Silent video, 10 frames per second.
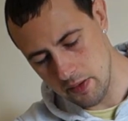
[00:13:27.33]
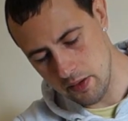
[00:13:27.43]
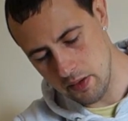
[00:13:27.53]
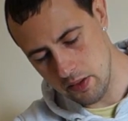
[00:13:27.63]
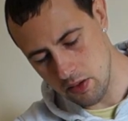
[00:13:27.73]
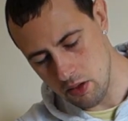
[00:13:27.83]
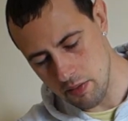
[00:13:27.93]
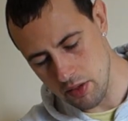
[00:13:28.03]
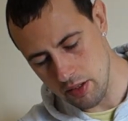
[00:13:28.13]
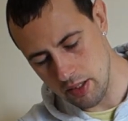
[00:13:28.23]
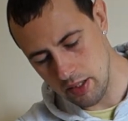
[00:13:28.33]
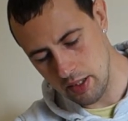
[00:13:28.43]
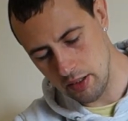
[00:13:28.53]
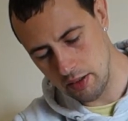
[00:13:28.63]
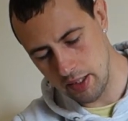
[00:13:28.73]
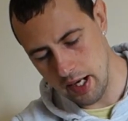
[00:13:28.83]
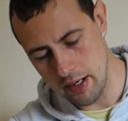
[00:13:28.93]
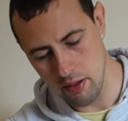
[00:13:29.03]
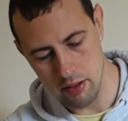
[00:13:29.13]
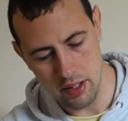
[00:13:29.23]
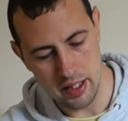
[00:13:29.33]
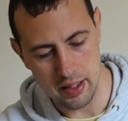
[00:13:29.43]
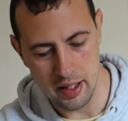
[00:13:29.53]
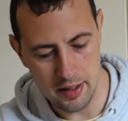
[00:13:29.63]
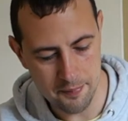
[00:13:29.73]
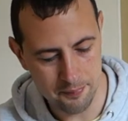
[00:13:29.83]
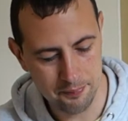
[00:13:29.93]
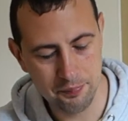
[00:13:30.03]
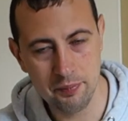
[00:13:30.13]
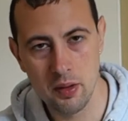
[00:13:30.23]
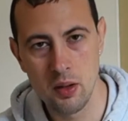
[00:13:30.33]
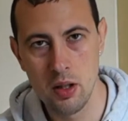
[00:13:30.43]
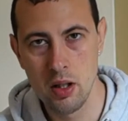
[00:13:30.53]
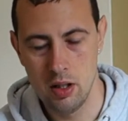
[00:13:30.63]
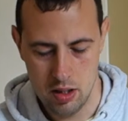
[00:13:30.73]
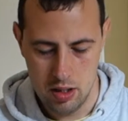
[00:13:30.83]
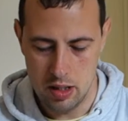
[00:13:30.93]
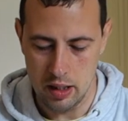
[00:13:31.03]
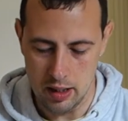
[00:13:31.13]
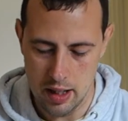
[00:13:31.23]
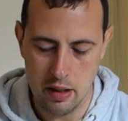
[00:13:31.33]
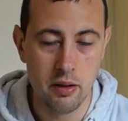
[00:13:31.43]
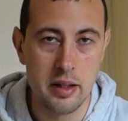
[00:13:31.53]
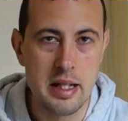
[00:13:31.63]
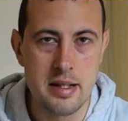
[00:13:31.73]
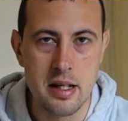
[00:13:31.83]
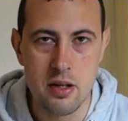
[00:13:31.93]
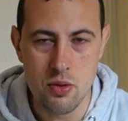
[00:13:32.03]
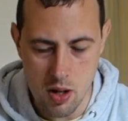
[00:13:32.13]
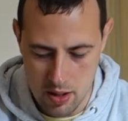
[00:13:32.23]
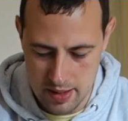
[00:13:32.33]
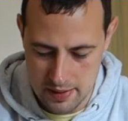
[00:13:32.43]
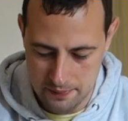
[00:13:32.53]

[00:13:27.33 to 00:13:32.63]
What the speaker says: so I'm just carry on drinking and carry on teasing you guys.